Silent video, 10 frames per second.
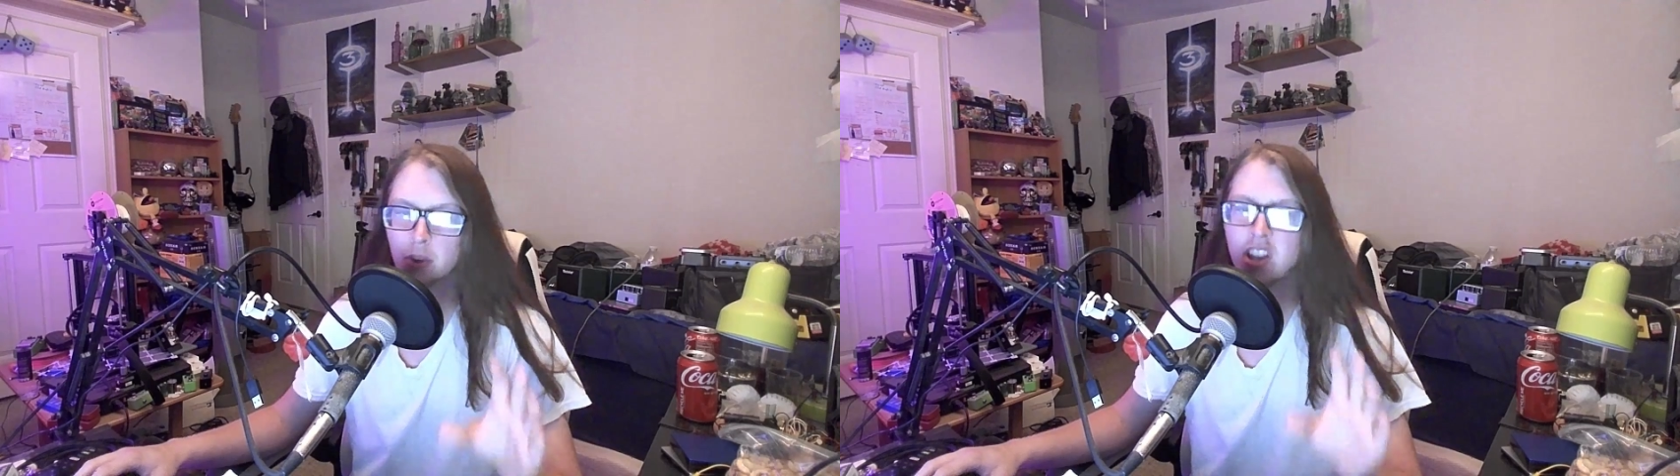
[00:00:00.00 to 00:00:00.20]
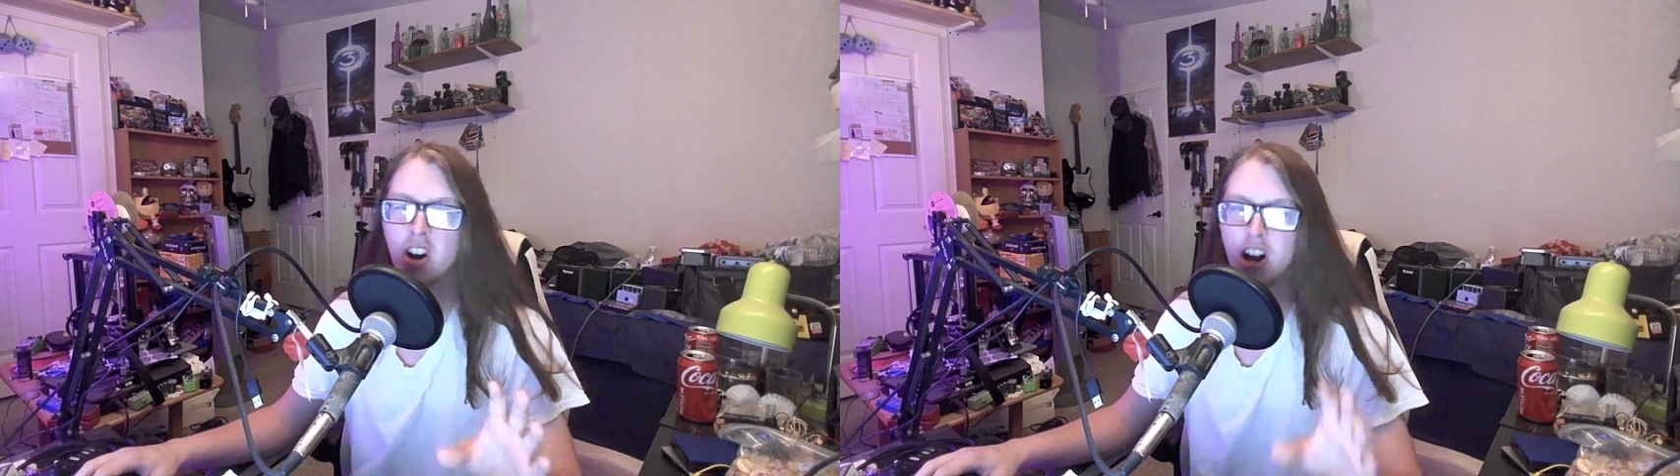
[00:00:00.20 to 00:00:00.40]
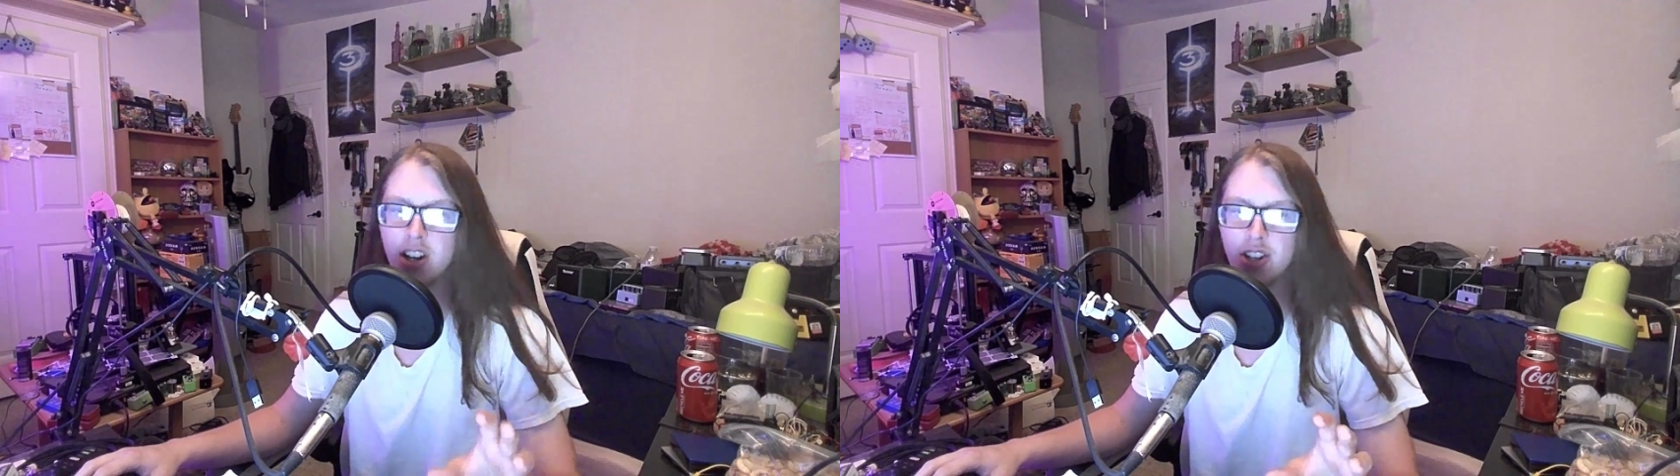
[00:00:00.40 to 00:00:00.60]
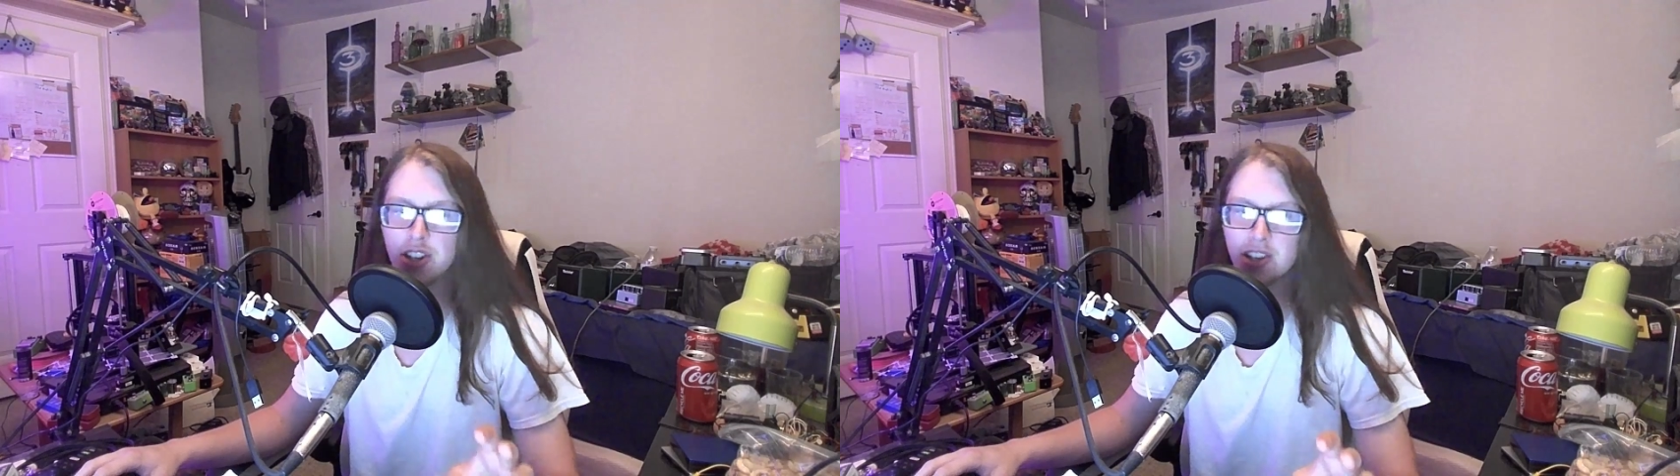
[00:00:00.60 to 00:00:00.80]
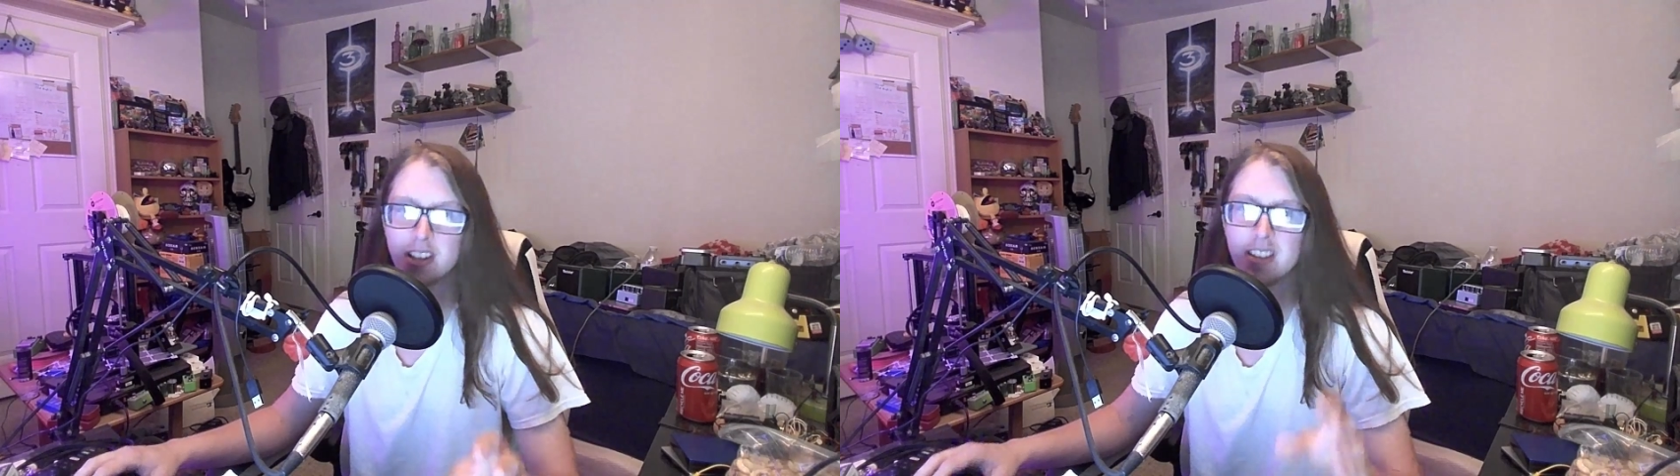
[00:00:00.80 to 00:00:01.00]

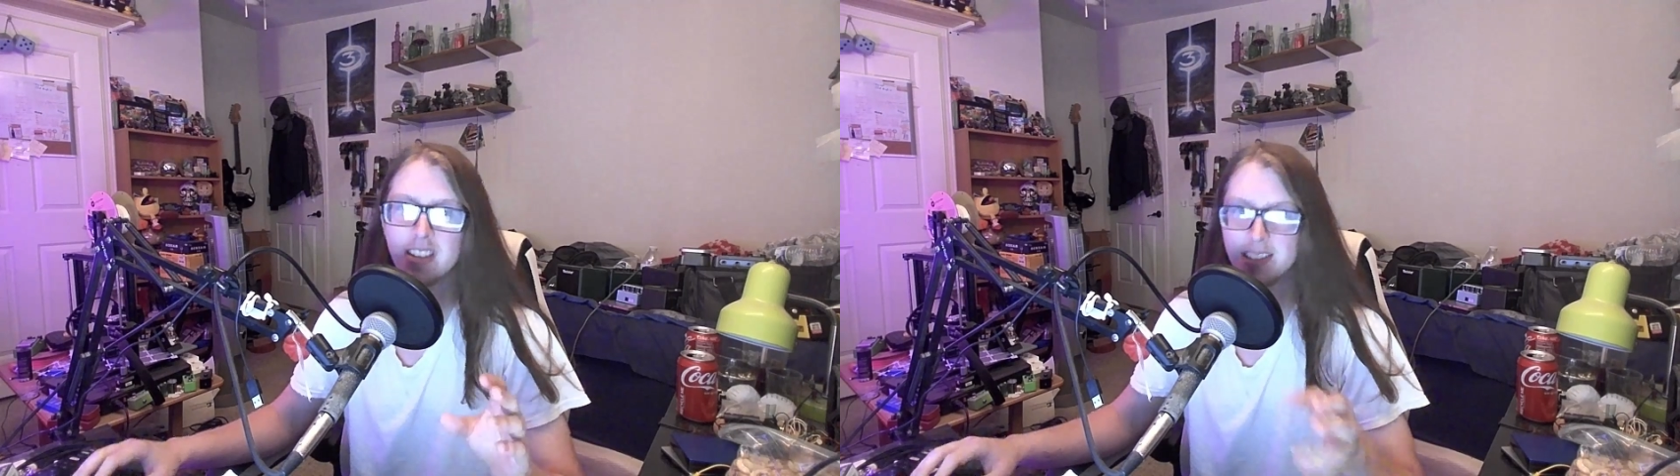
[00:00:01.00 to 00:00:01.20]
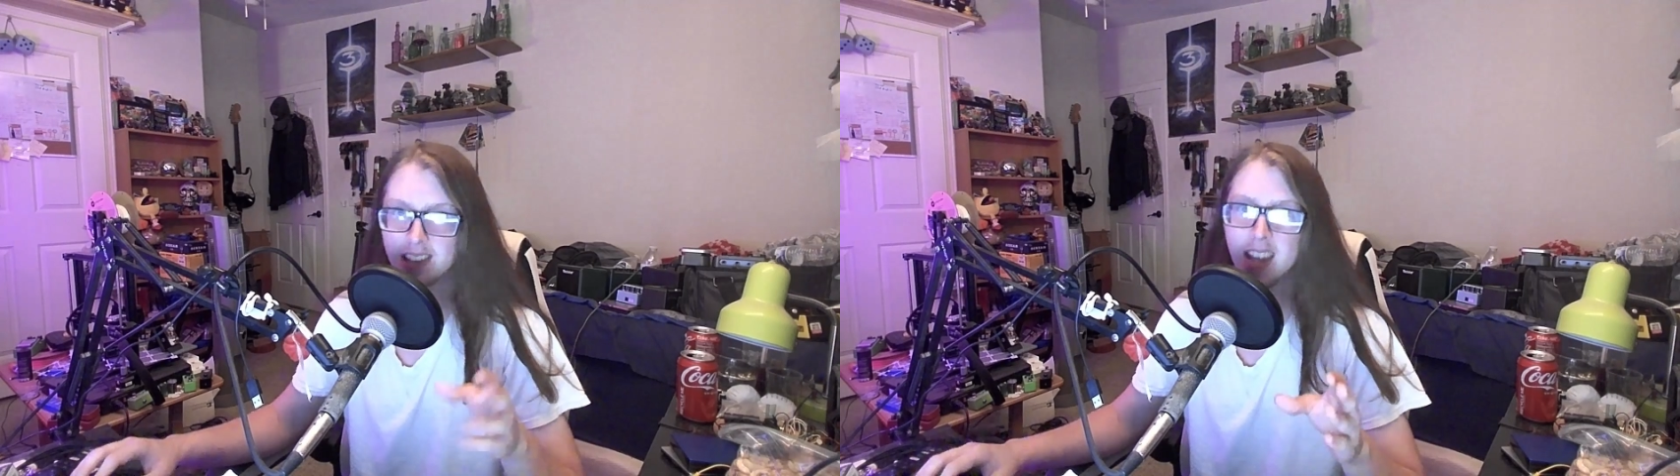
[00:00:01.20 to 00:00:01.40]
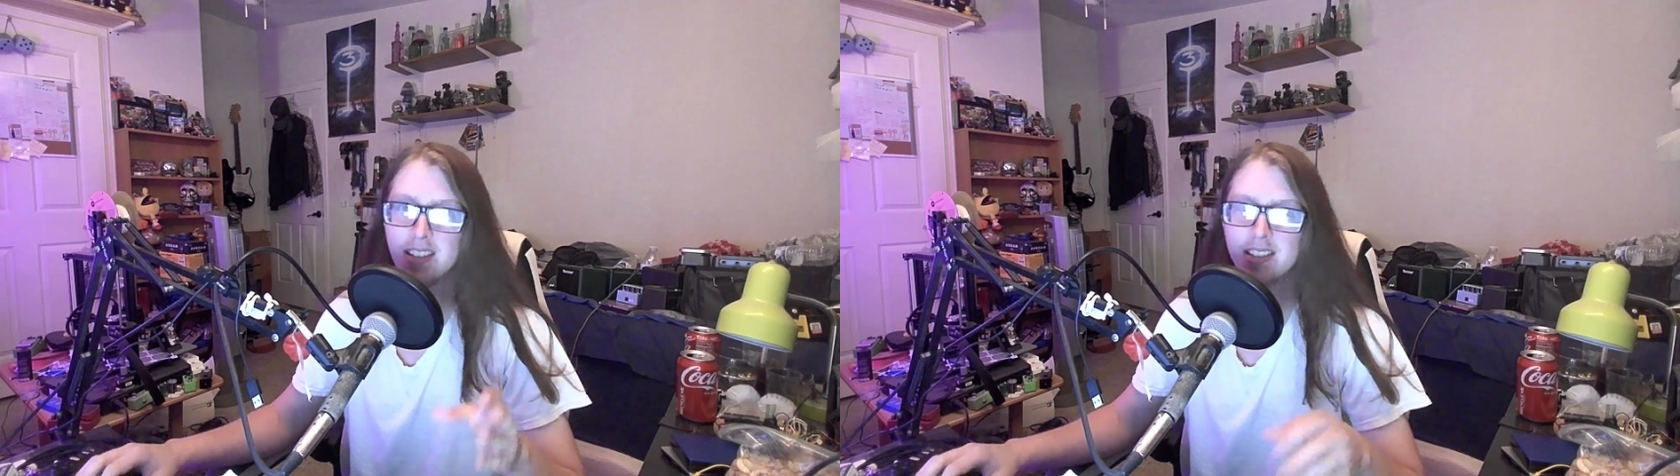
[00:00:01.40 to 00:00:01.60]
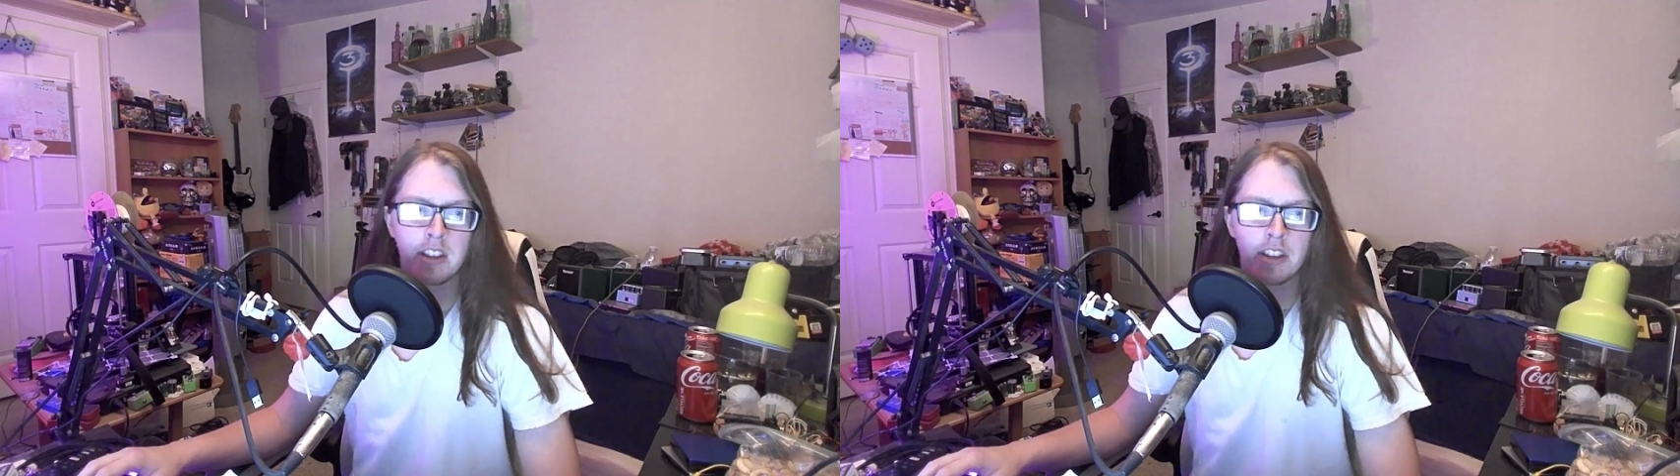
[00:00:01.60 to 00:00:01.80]
caution in this case.